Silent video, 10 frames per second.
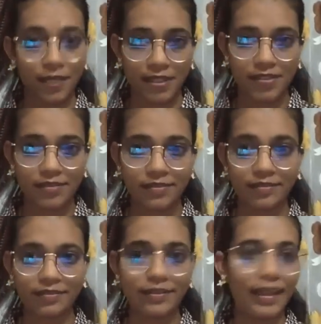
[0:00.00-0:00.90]
place.
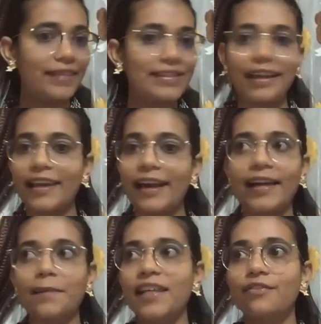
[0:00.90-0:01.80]
That's like,
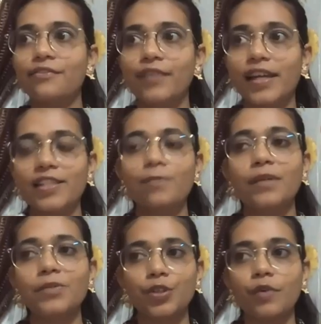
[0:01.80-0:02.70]
I believe Azim
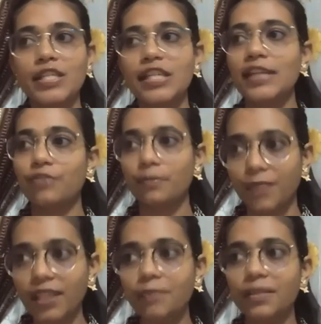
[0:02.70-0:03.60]
Premji University for
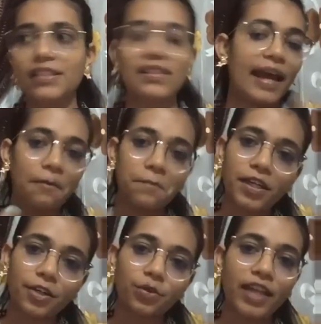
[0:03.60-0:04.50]
me, because I have been
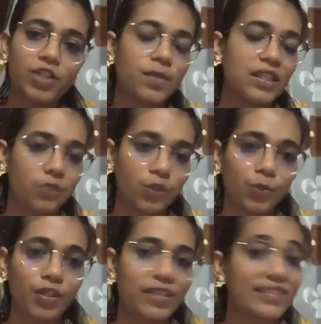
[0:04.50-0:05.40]
into that space for
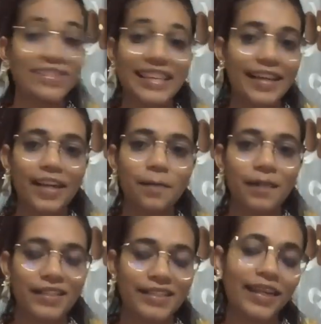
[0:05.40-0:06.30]
2 years, is a sacred
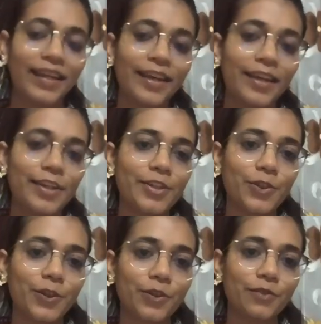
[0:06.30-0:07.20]
place.
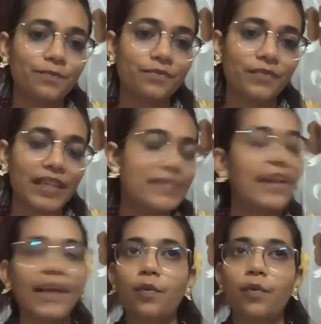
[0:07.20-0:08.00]
So, it's like